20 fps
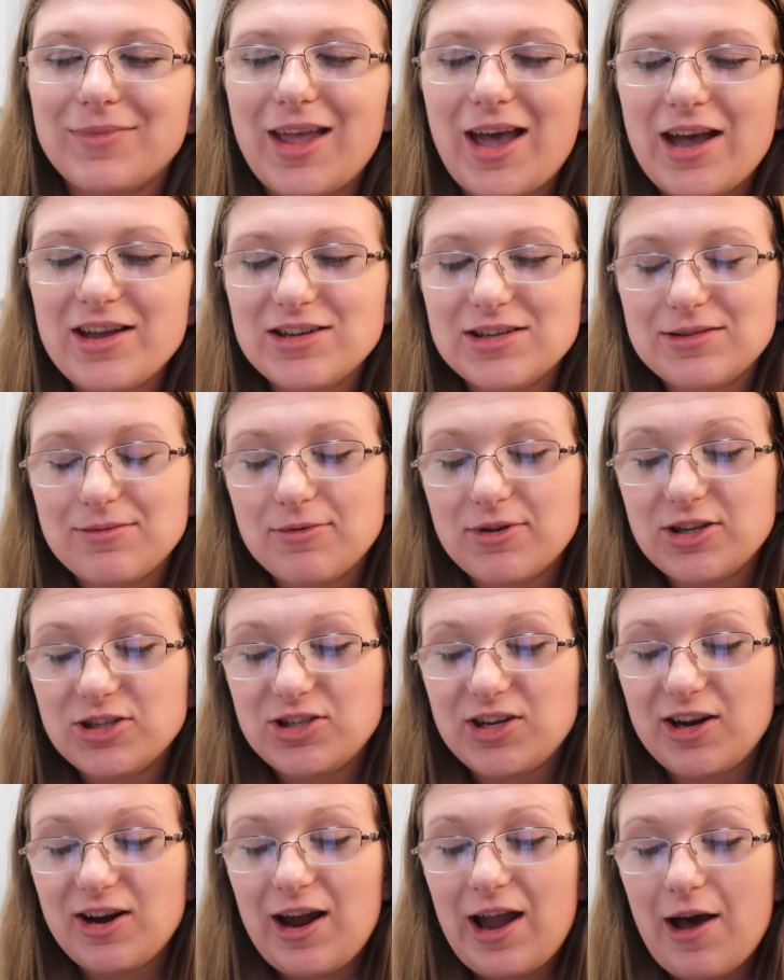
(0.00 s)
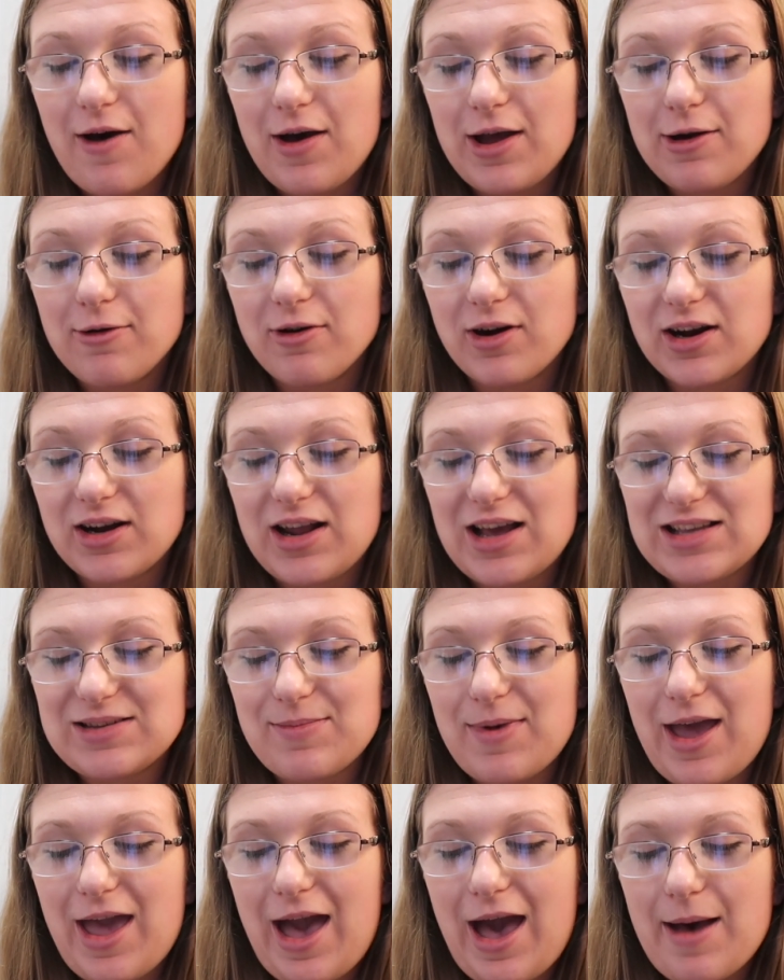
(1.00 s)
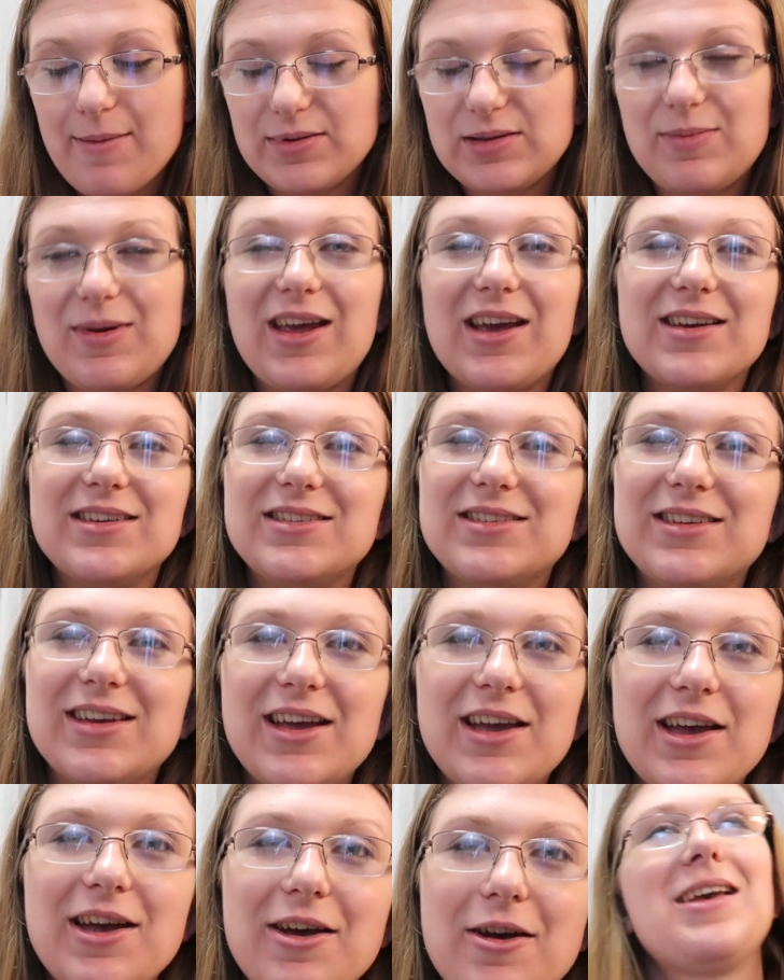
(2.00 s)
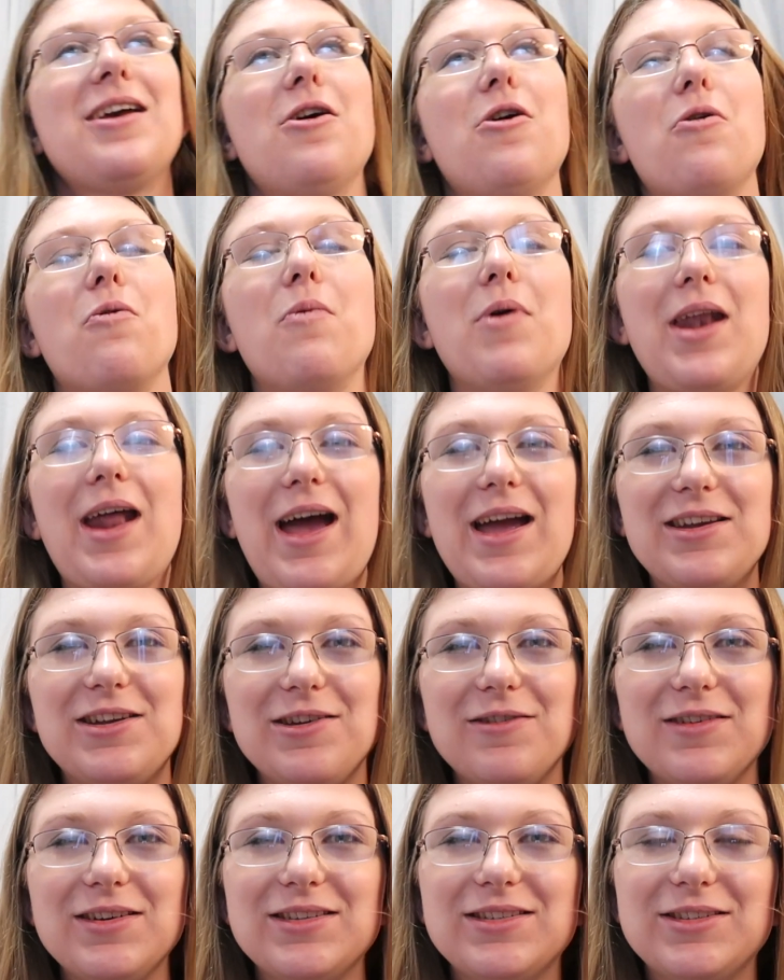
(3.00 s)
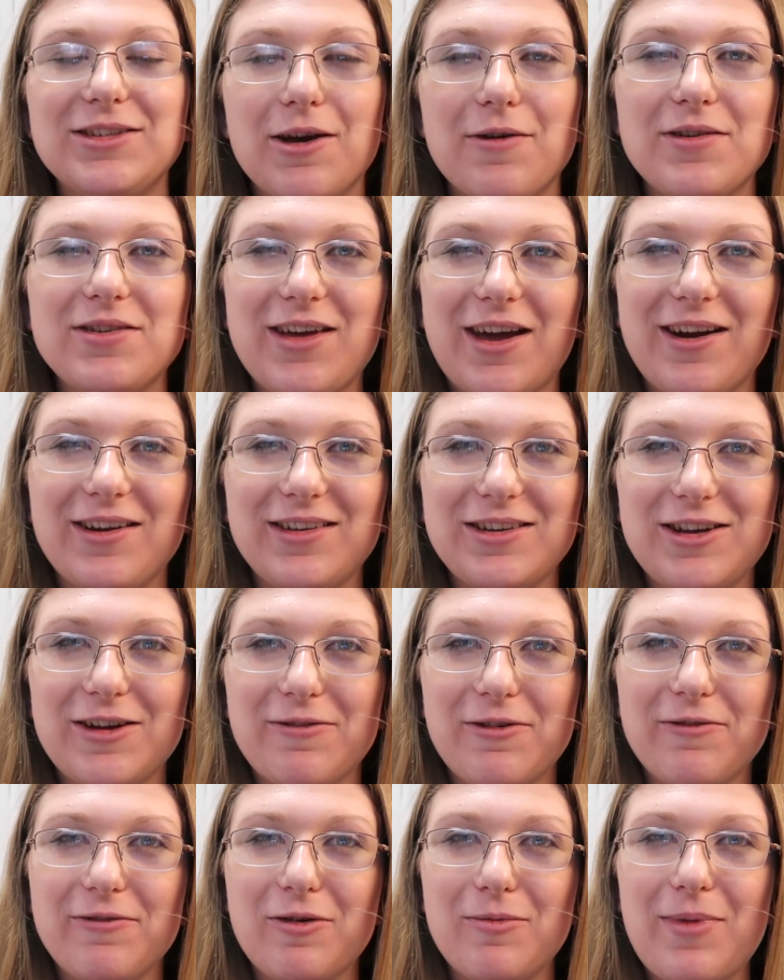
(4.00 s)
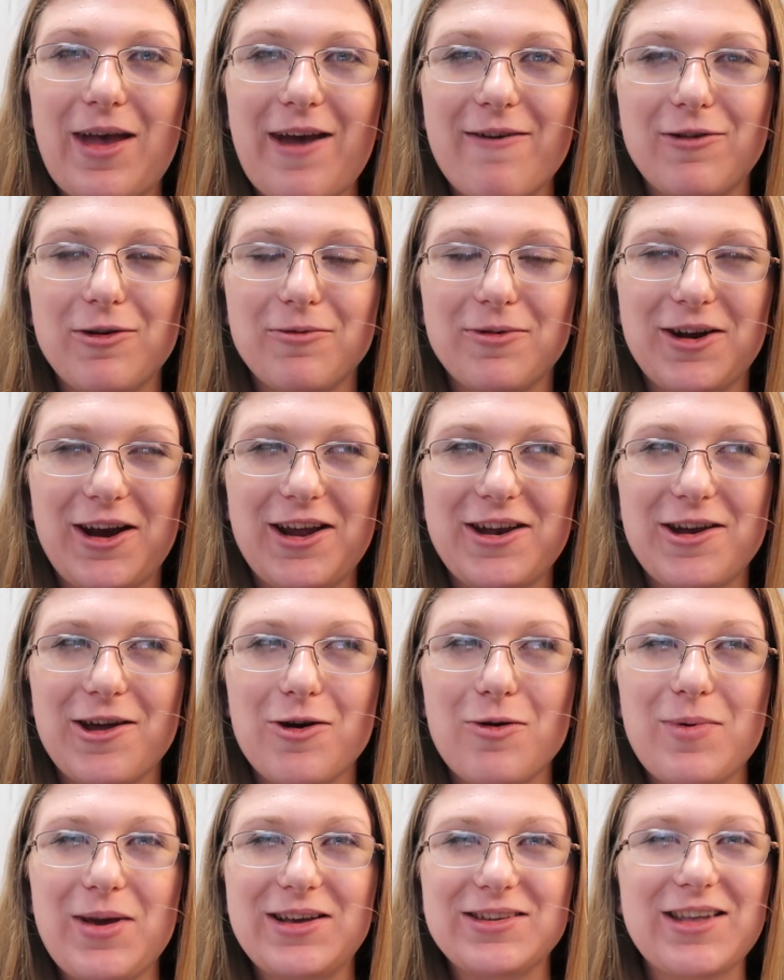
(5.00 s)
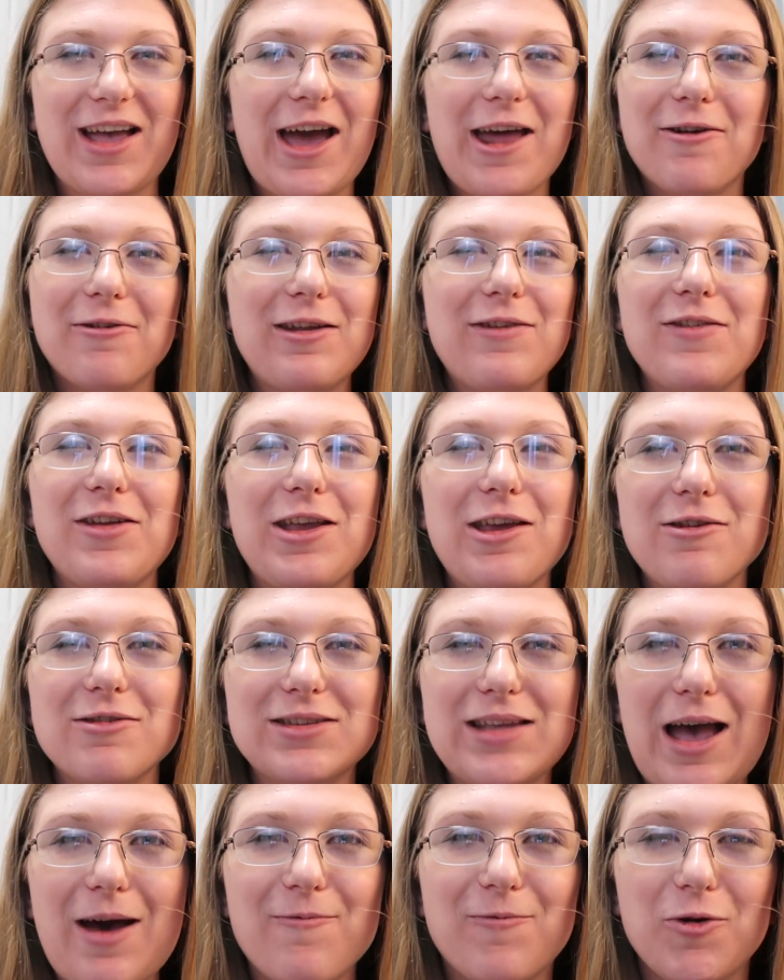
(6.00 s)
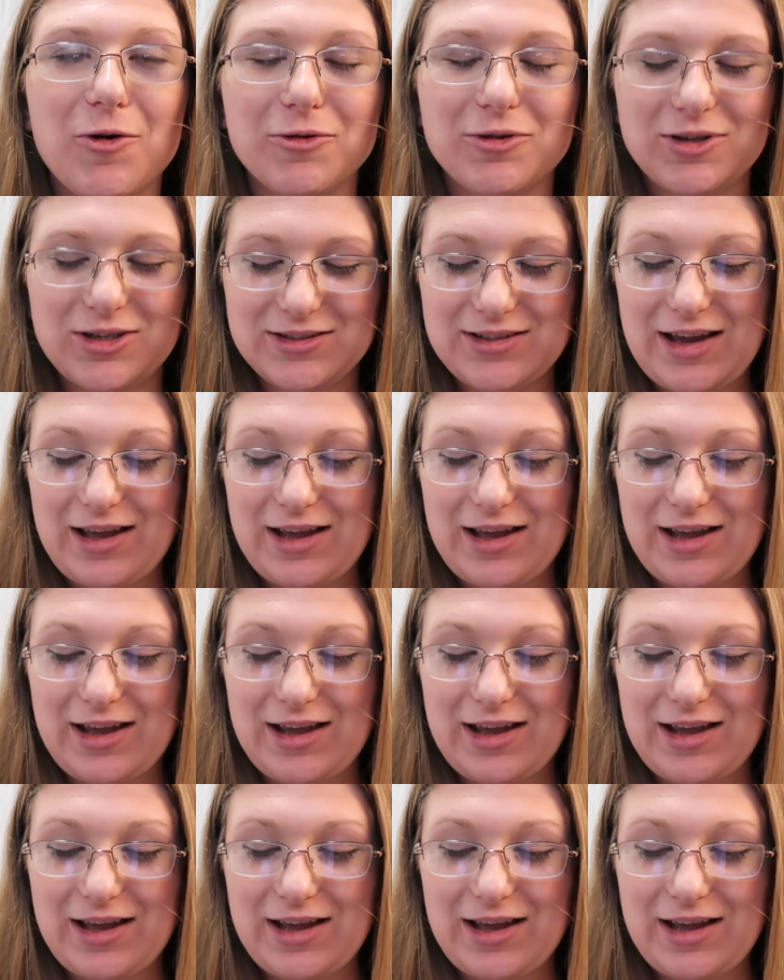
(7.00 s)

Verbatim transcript: I just want to share how I organize my apps because what I do is so entirely different from everyone I know because I don't even use app folders.